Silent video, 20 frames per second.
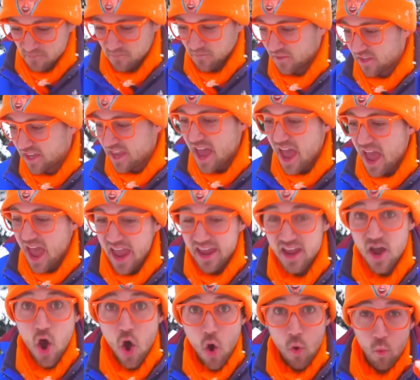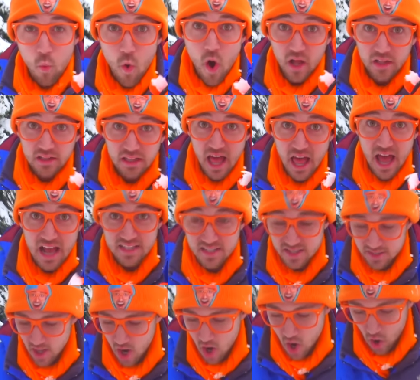Okay, one last
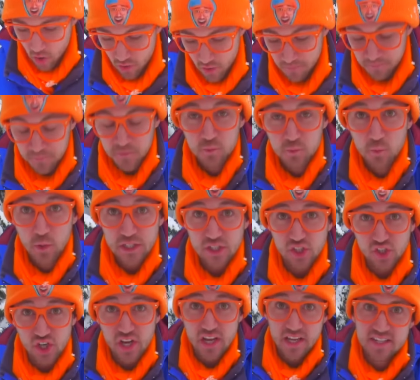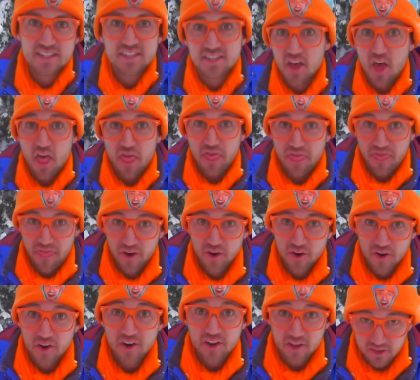load, which is the
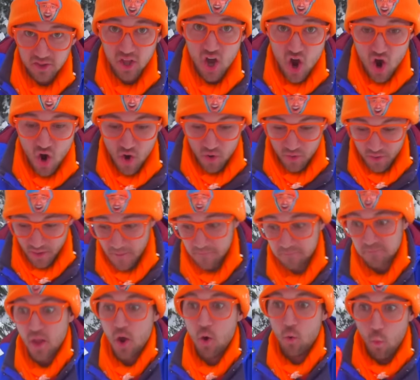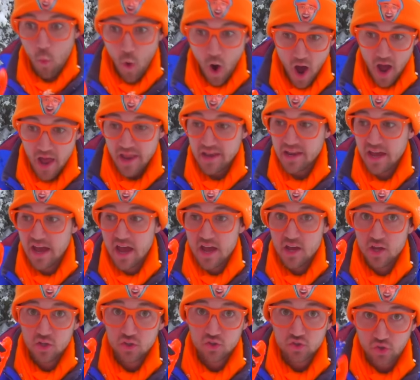third load. One,
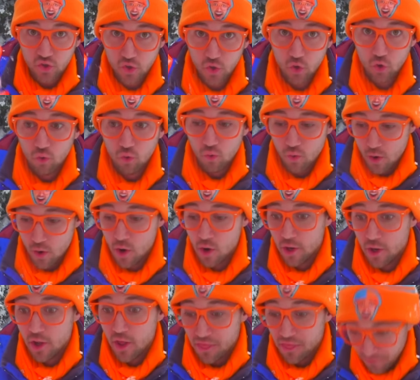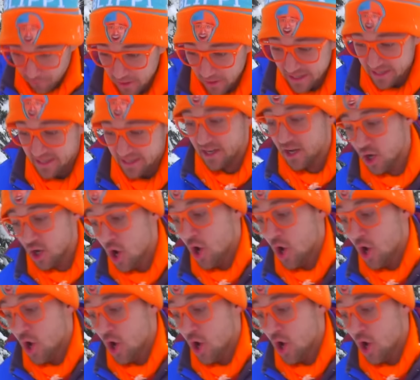two, three.